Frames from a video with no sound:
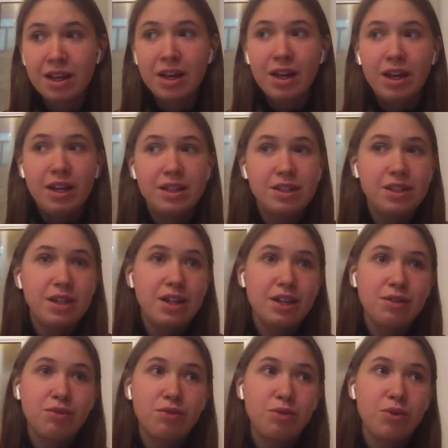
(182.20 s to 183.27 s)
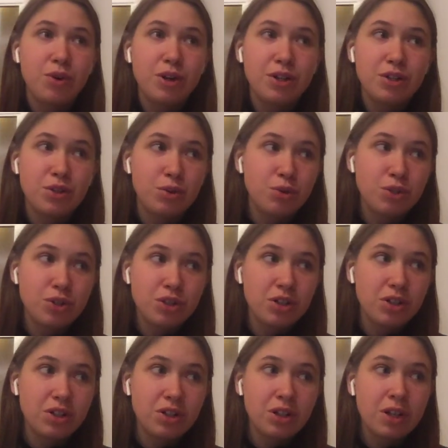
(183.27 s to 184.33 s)
It's needed for
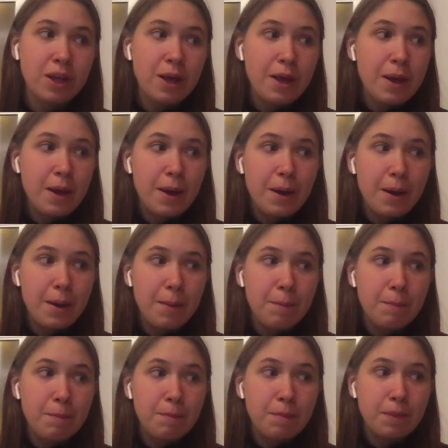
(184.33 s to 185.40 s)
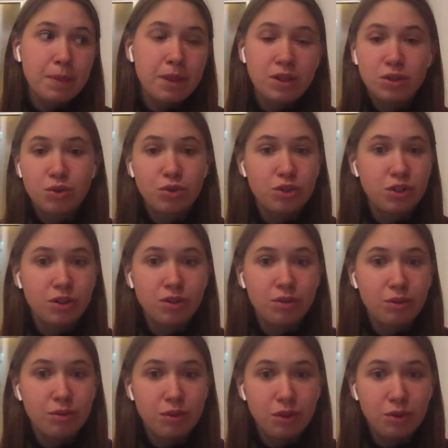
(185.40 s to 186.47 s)
social
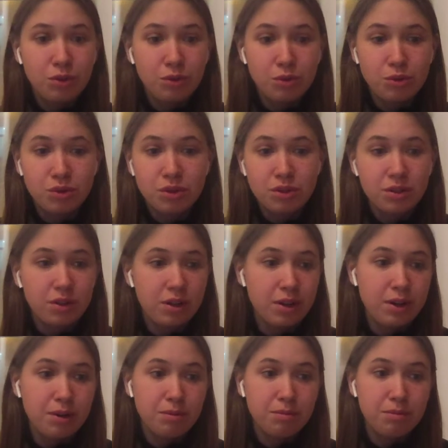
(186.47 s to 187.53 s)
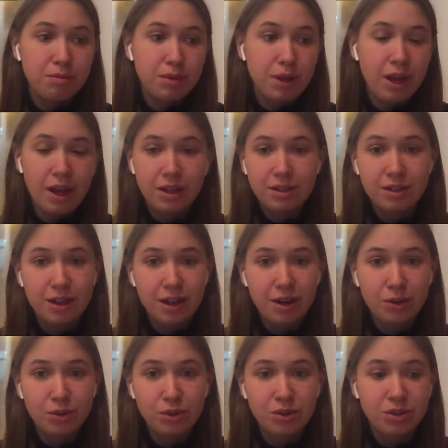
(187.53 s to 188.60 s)
reviews,
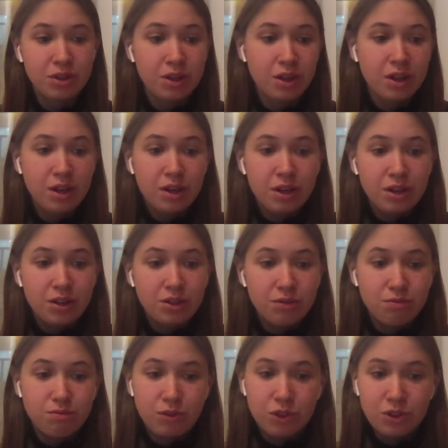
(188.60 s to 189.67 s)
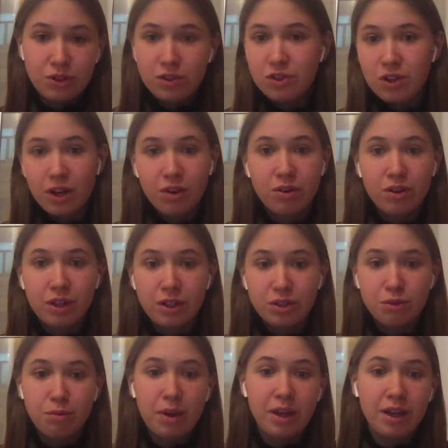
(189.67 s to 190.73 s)
handouts, just generally
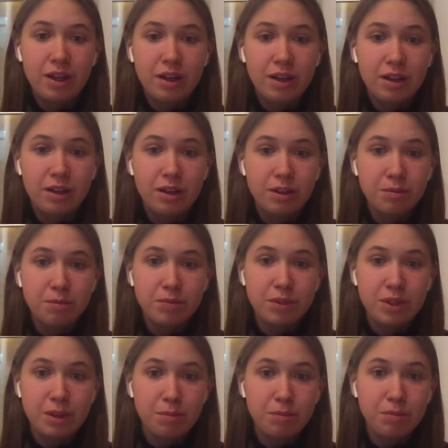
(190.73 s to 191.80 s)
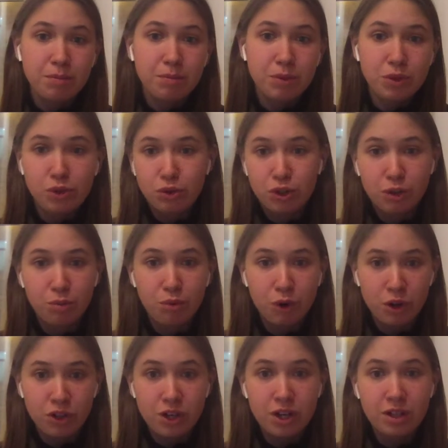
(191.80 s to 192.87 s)
to make some social
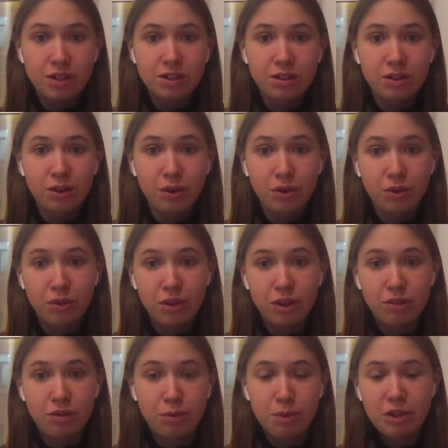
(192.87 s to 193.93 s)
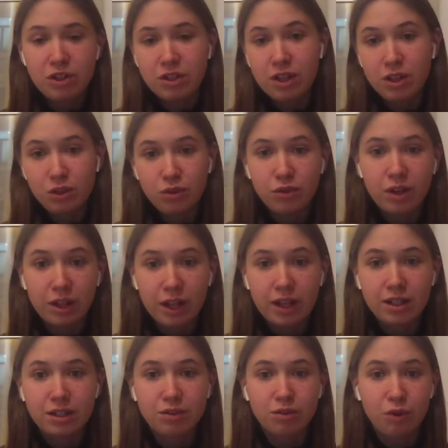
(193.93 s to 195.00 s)
project on the information that you've
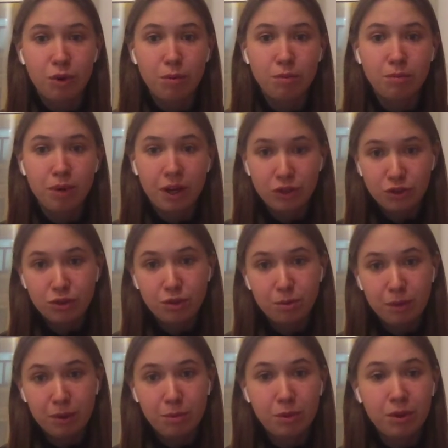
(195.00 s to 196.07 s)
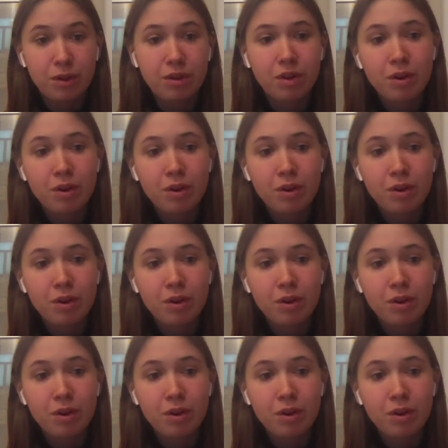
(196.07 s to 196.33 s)
collected from actual people.